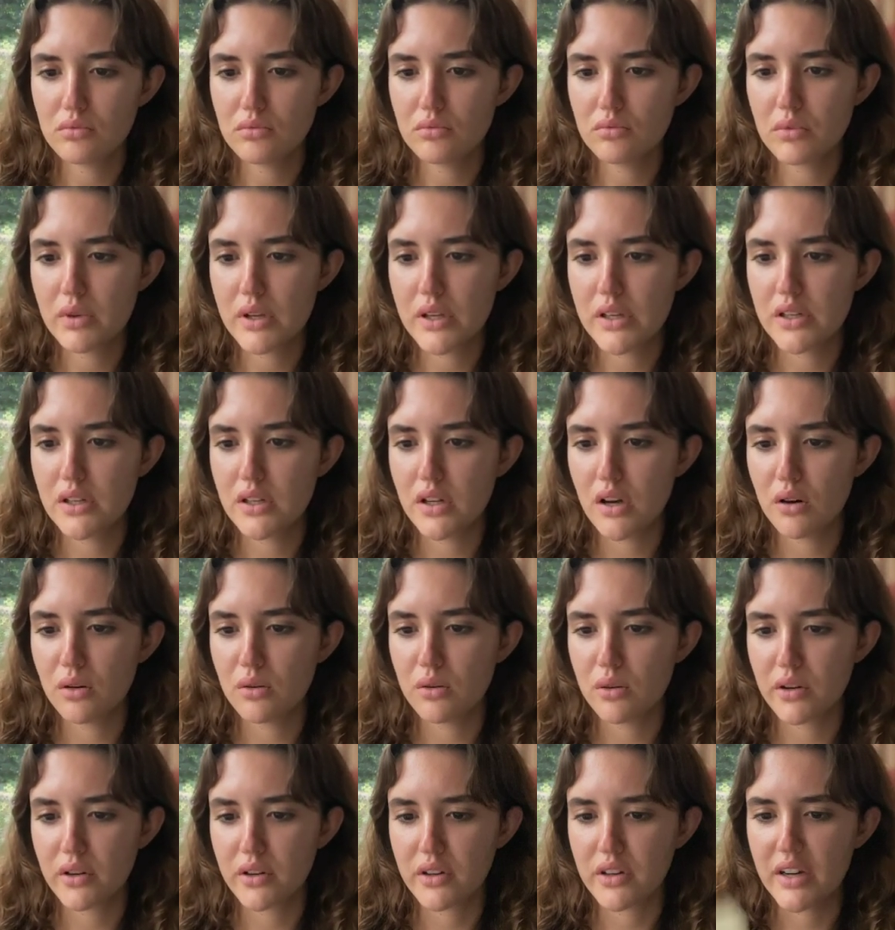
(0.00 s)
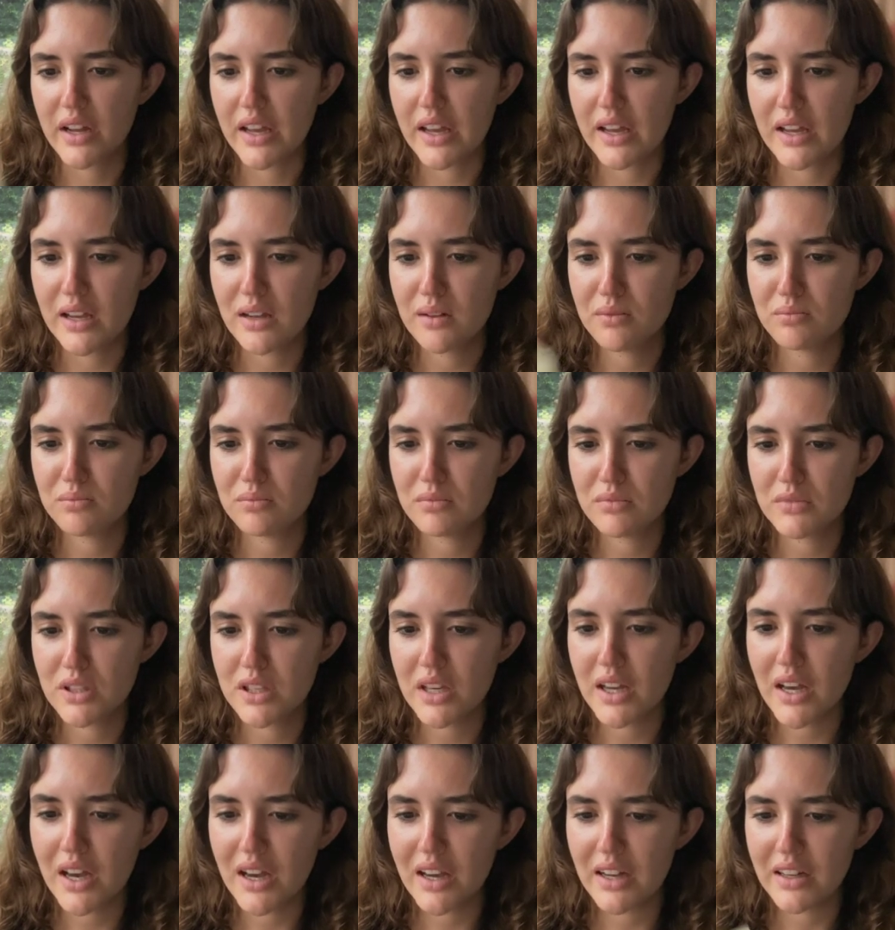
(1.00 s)
we know her name
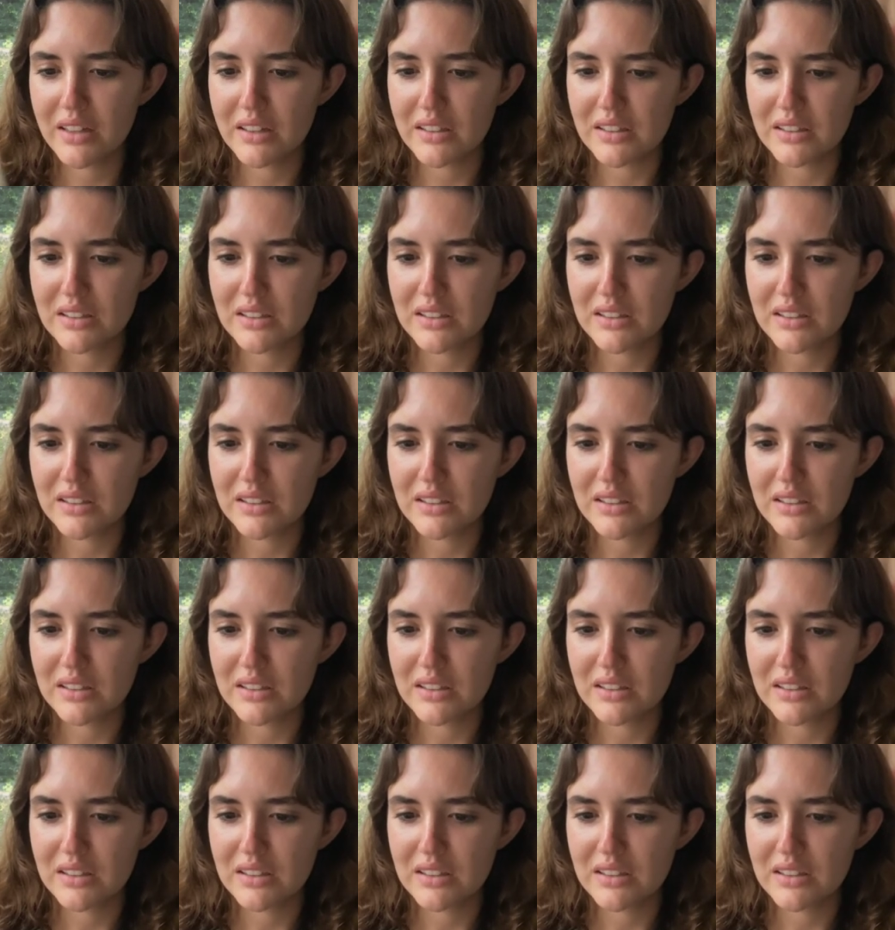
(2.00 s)
yet.